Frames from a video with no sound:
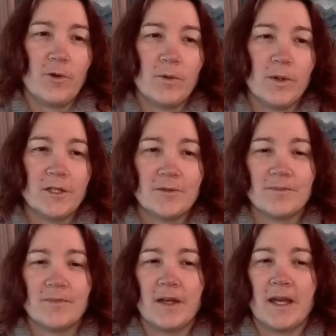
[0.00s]
forward,
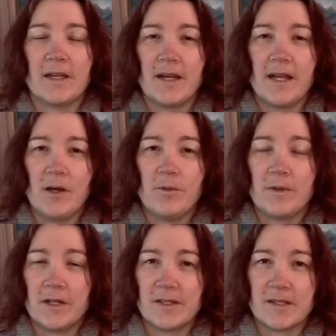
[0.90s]
and now
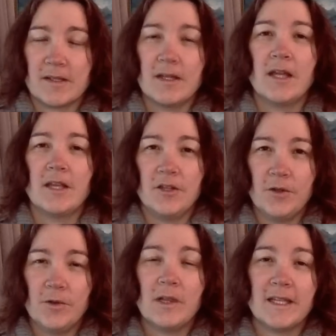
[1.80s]
there is a
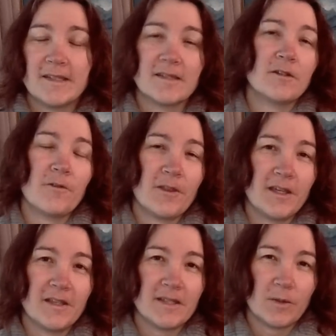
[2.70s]
new list of
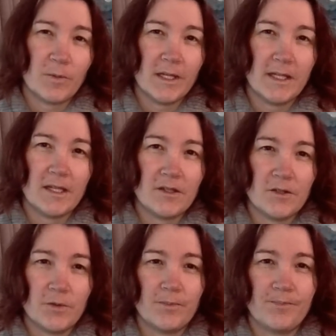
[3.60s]
things that we need to
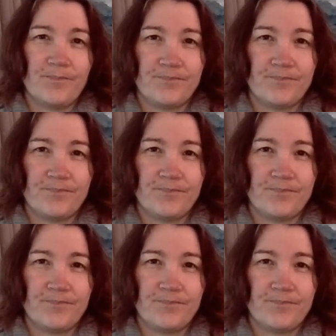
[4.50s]
do.